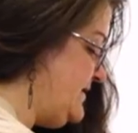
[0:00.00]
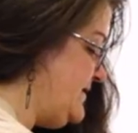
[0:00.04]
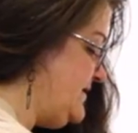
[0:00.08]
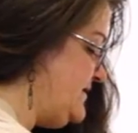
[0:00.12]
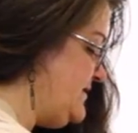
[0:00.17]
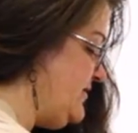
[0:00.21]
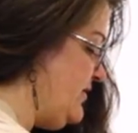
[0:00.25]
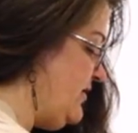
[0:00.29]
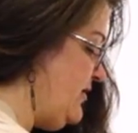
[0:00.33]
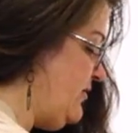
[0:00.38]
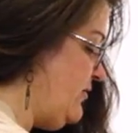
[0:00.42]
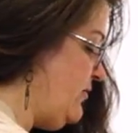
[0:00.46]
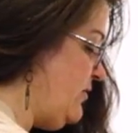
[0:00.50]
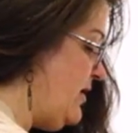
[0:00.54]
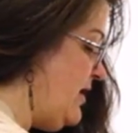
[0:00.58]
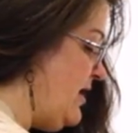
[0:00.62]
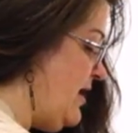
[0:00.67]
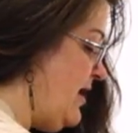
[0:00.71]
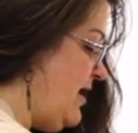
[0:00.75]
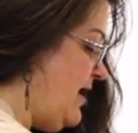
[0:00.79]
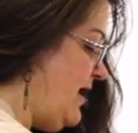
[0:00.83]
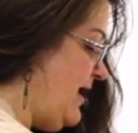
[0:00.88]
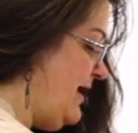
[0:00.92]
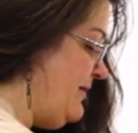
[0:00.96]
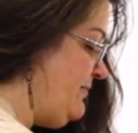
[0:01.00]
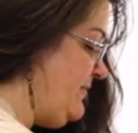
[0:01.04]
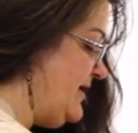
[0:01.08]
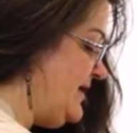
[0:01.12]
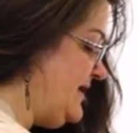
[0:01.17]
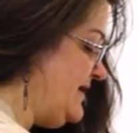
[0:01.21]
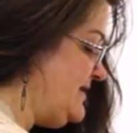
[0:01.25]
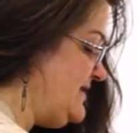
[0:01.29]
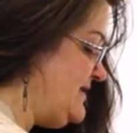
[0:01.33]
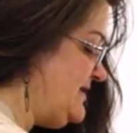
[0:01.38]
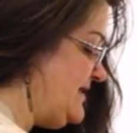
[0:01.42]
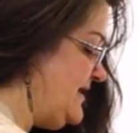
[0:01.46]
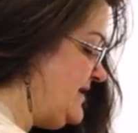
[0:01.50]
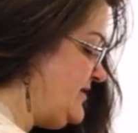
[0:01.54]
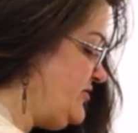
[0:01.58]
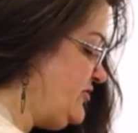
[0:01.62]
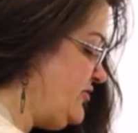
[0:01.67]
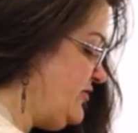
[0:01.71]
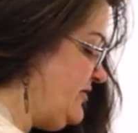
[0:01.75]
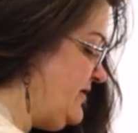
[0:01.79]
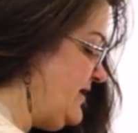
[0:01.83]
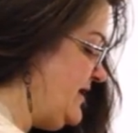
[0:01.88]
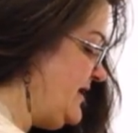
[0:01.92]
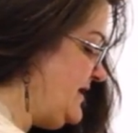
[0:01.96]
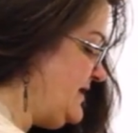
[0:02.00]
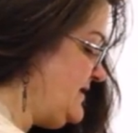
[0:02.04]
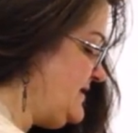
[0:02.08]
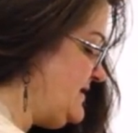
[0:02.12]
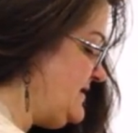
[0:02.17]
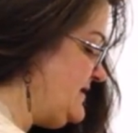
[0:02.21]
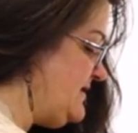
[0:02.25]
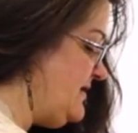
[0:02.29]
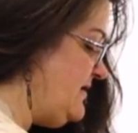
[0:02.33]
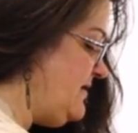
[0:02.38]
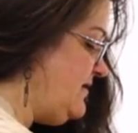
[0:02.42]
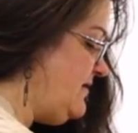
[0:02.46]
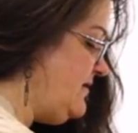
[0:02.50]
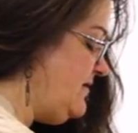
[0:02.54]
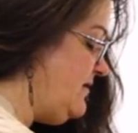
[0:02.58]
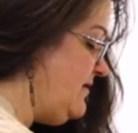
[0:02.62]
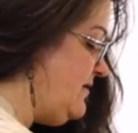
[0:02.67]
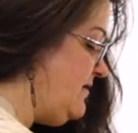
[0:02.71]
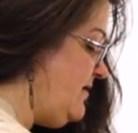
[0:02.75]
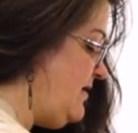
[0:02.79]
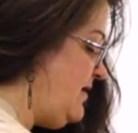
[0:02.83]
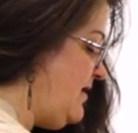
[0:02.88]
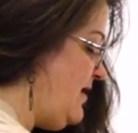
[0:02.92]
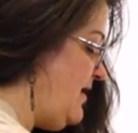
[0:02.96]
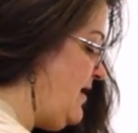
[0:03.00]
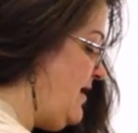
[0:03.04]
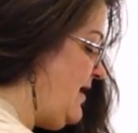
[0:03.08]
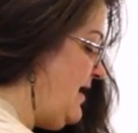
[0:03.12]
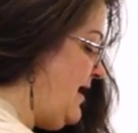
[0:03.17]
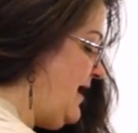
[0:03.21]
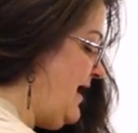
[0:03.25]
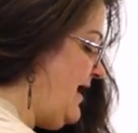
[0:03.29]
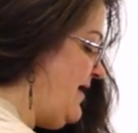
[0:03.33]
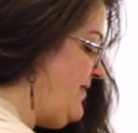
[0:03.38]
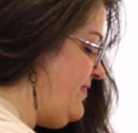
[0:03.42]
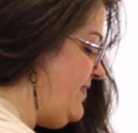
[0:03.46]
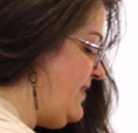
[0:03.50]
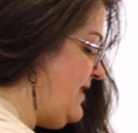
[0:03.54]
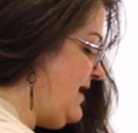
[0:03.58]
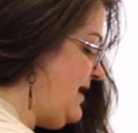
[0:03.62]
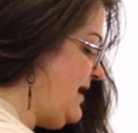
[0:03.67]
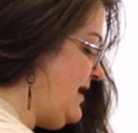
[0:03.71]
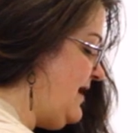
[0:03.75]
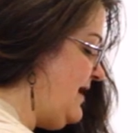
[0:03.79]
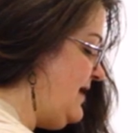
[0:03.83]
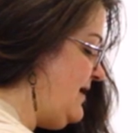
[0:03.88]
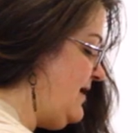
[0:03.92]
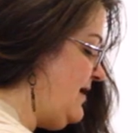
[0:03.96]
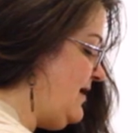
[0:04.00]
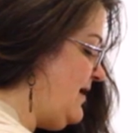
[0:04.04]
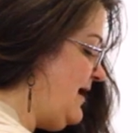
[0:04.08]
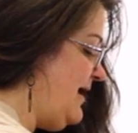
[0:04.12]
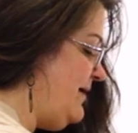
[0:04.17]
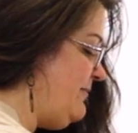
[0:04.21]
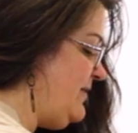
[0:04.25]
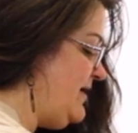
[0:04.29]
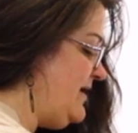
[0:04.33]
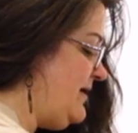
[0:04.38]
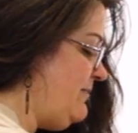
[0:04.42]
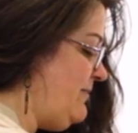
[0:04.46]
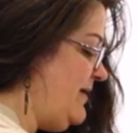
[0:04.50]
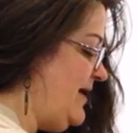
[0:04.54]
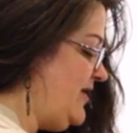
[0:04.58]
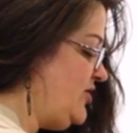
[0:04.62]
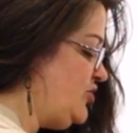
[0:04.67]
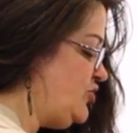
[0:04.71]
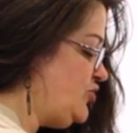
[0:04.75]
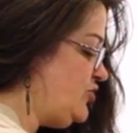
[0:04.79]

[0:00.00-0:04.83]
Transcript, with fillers: So I'm going to center this and then I'm going to make